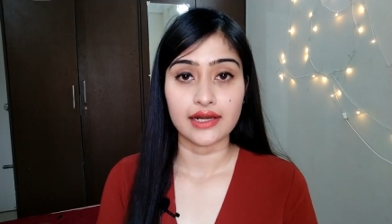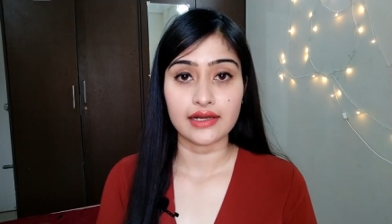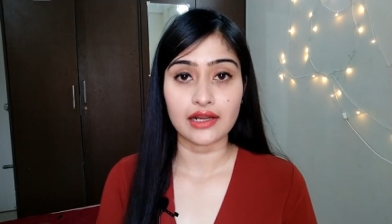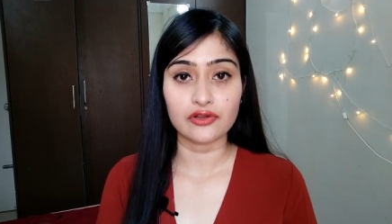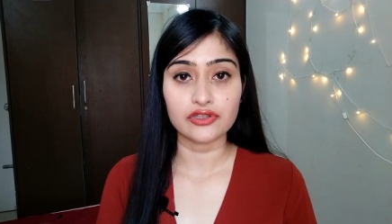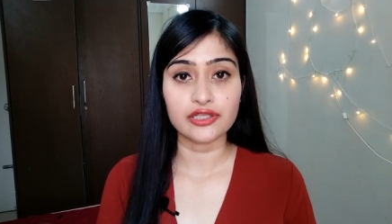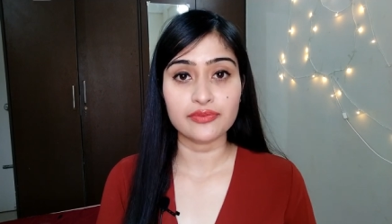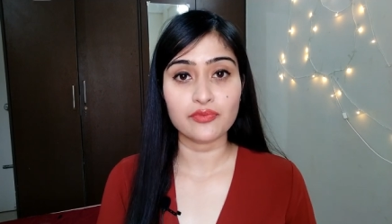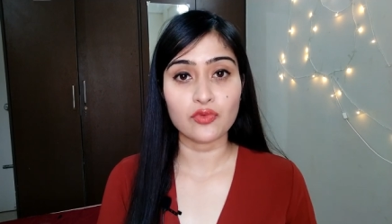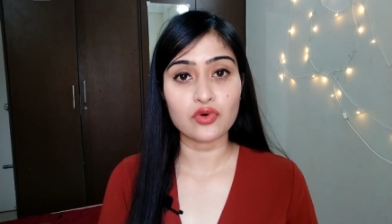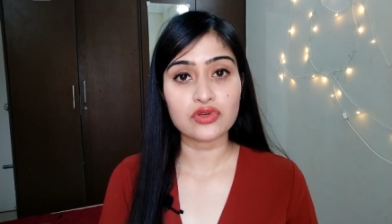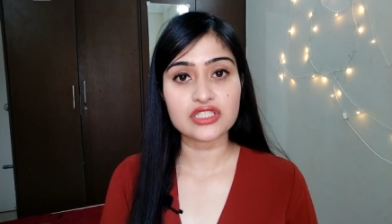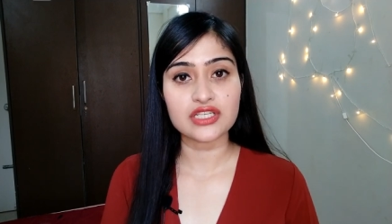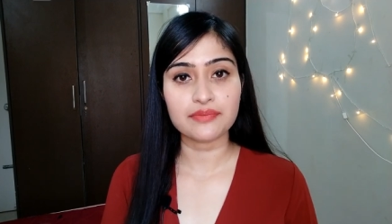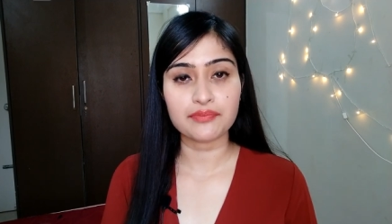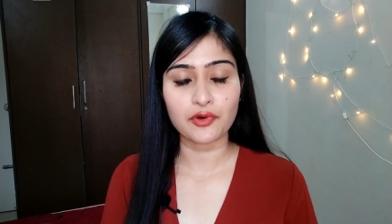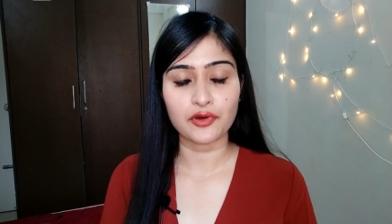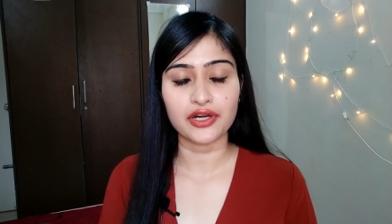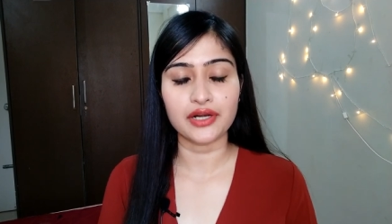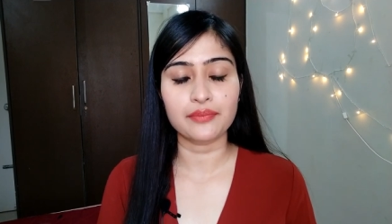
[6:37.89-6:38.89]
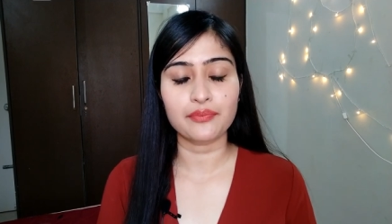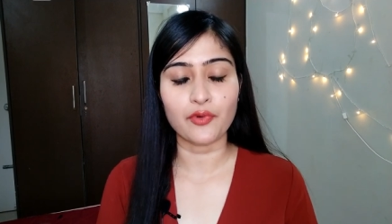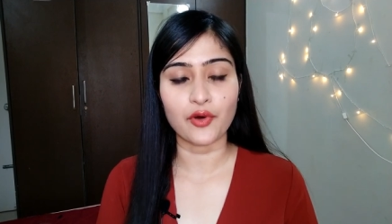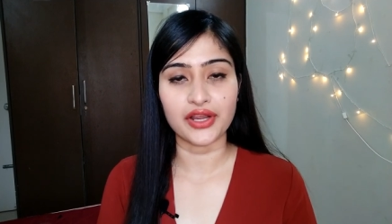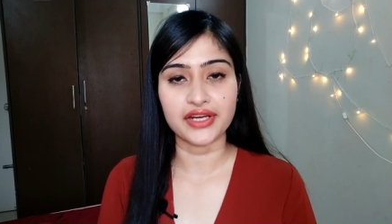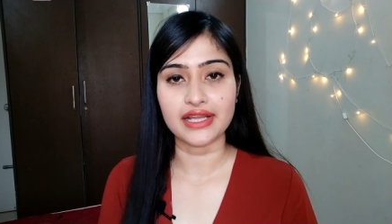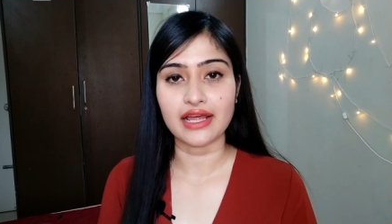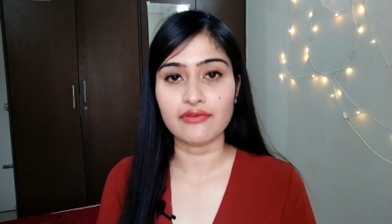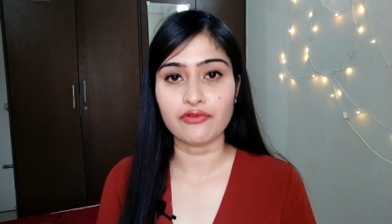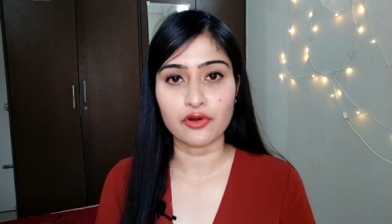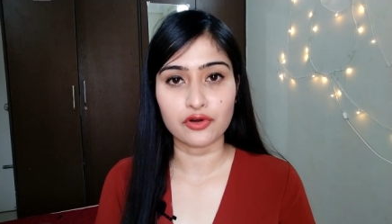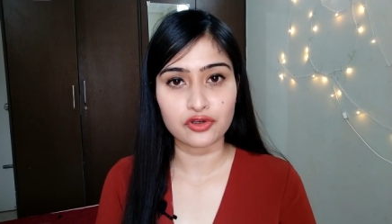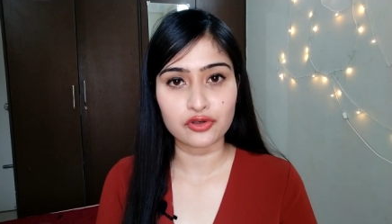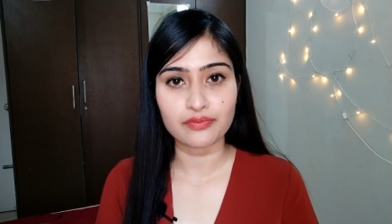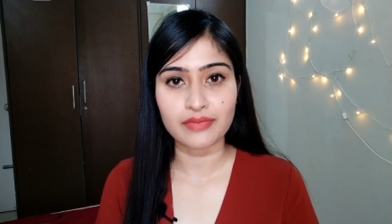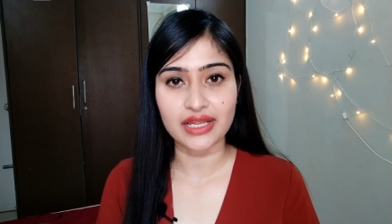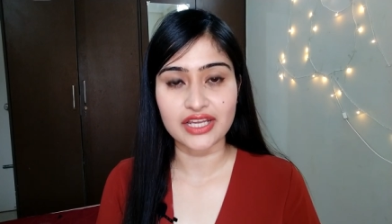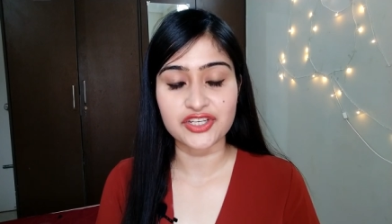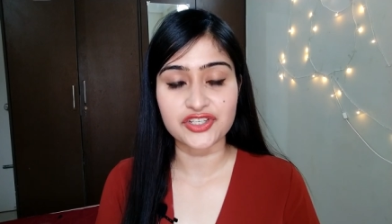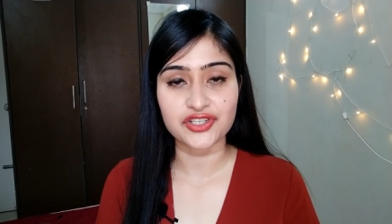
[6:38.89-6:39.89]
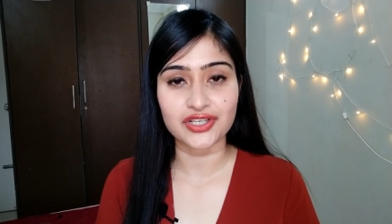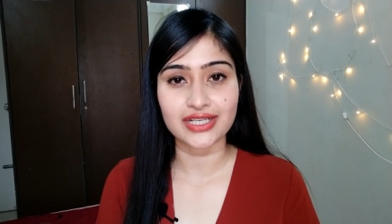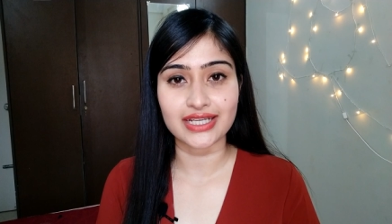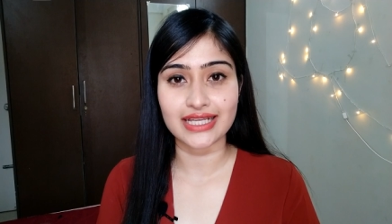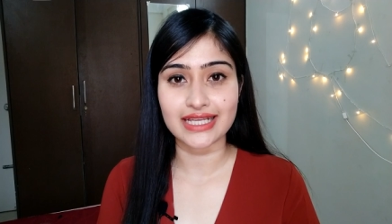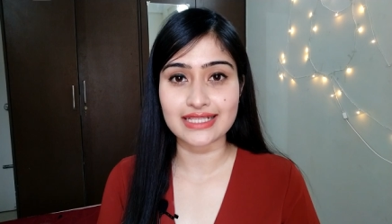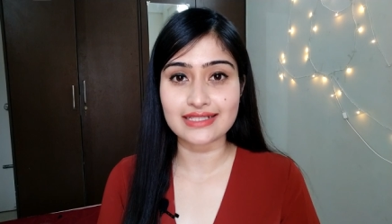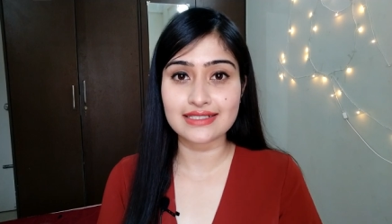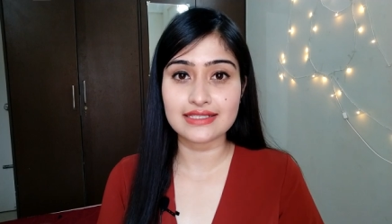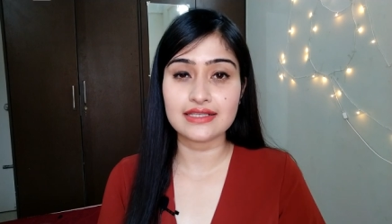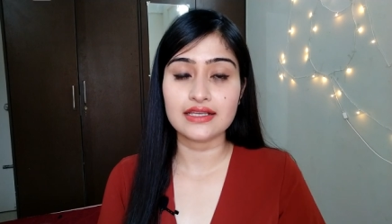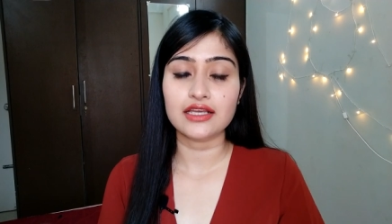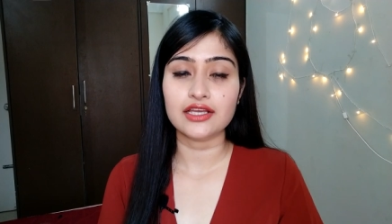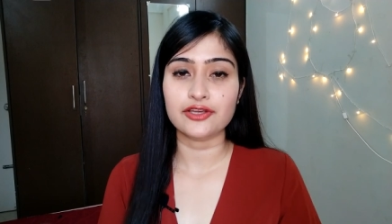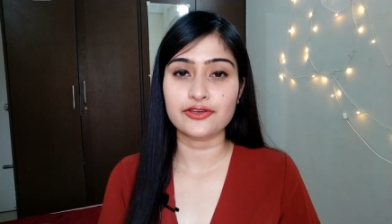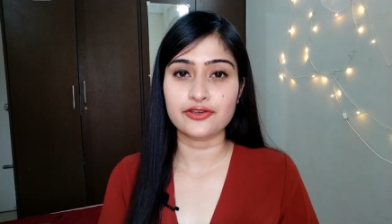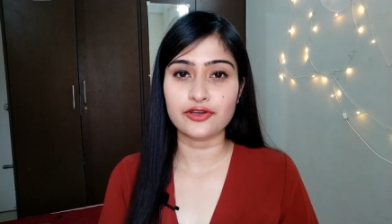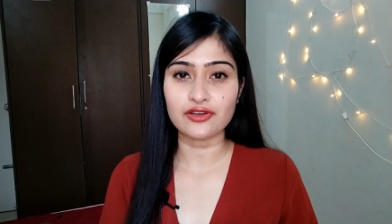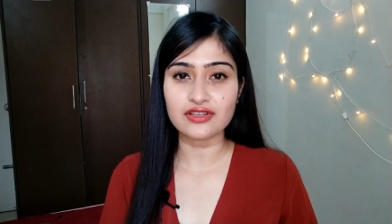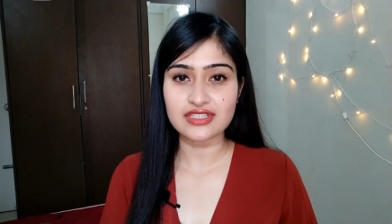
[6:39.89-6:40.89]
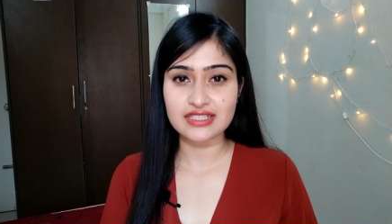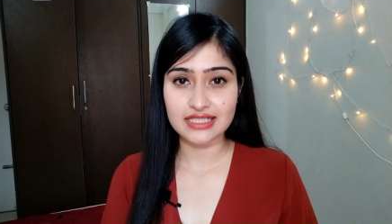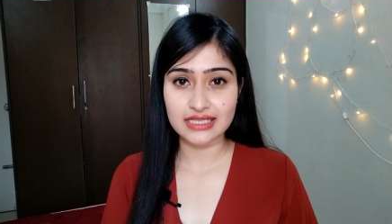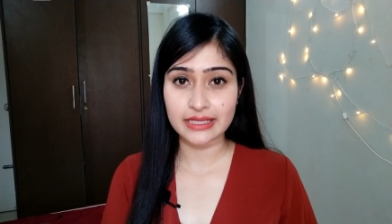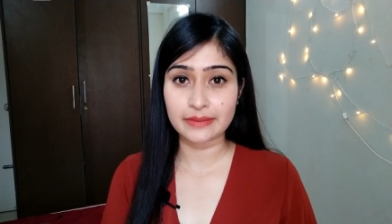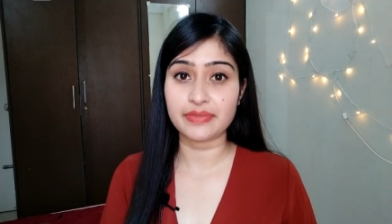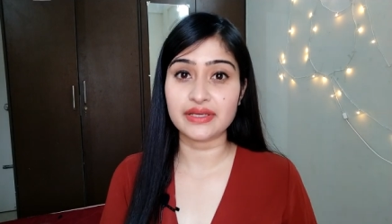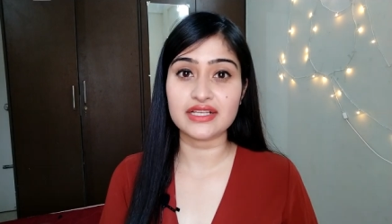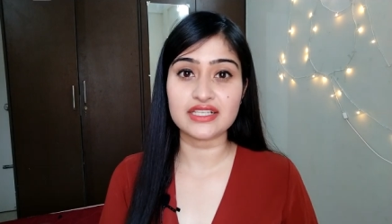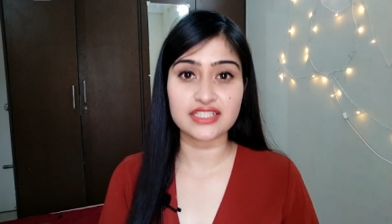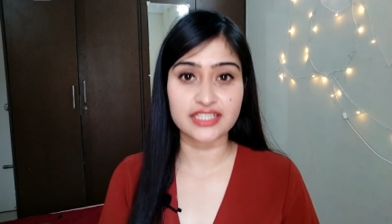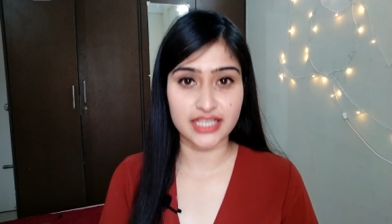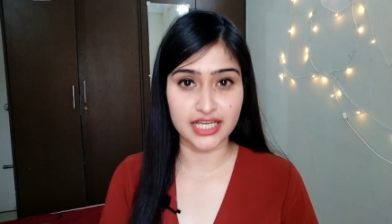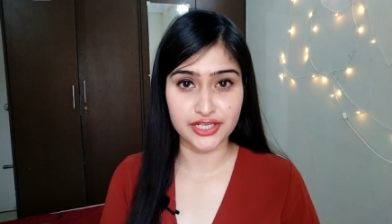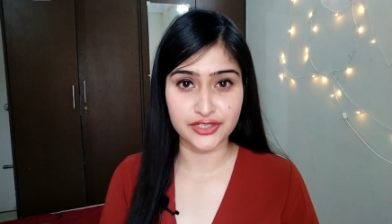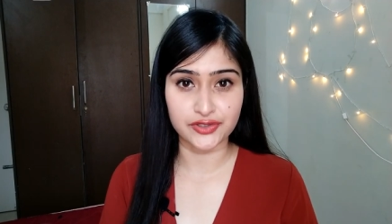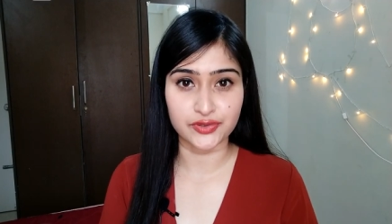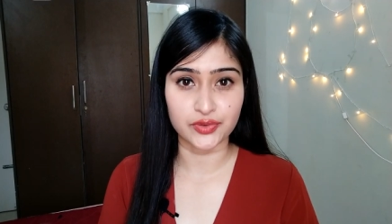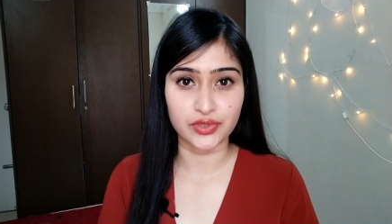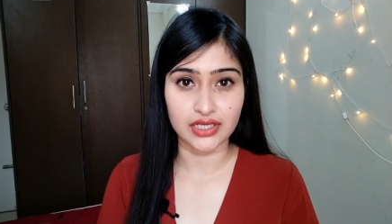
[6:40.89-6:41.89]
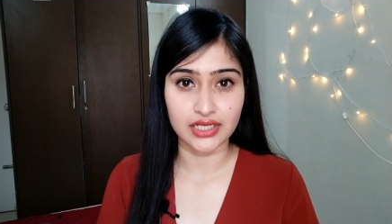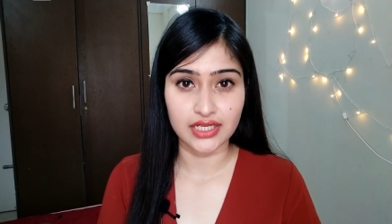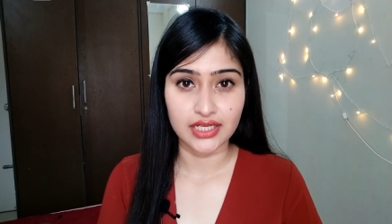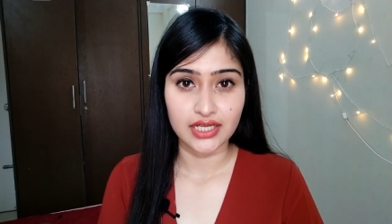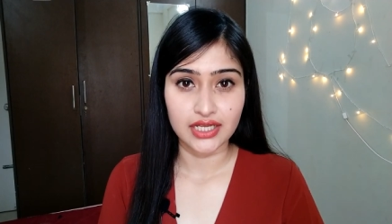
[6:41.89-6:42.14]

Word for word: Now the most important point I want to mention is your sleeping schedule.